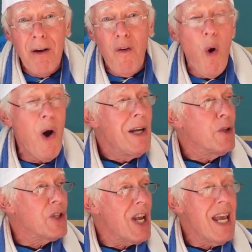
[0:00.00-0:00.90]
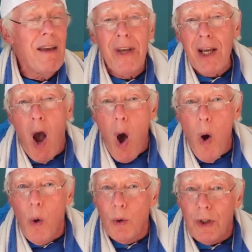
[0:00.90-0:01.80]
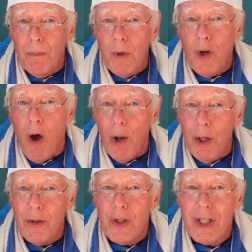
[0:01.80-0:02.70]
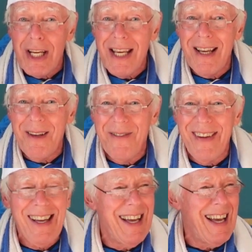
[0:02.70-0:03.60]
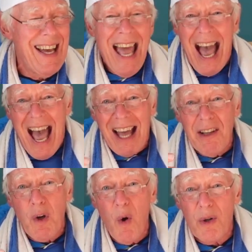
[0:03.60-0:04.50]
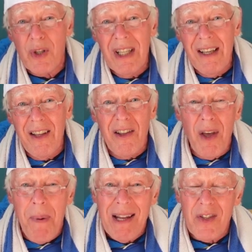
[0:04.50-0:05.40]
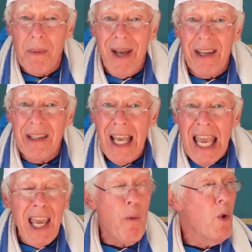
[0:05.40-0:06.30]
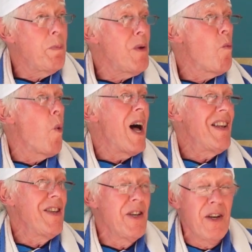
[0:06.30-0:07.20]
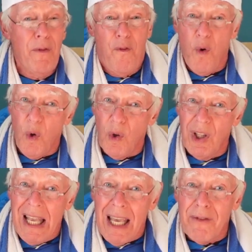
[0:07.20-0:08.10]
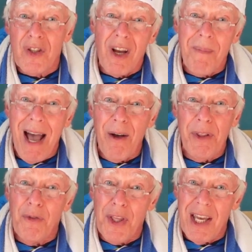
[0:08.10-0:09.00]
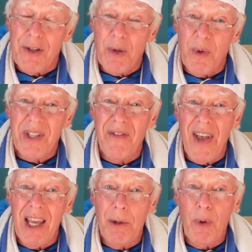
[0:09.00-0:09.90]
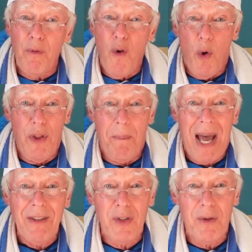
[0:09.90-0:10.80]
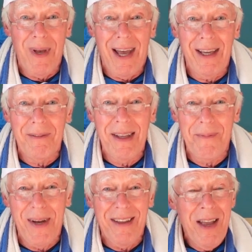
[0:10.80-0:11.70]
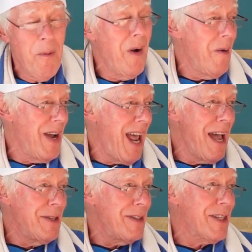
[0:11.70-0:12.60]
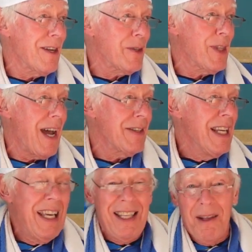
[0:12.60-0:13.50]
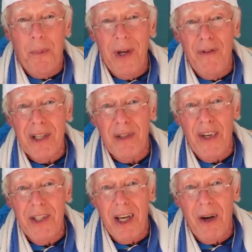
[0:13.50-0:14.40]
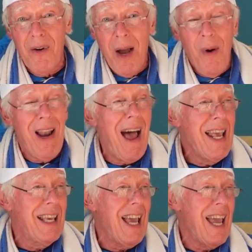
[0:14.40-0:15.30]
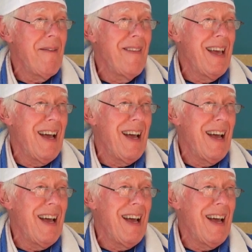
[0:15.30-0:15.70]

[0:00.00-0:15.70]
for saving Oldham Coliseum. And of course, the pantomime. It would be wonderful if somehow the theatre was available for the pantomime, but when I discussed that in the previous video, well, I came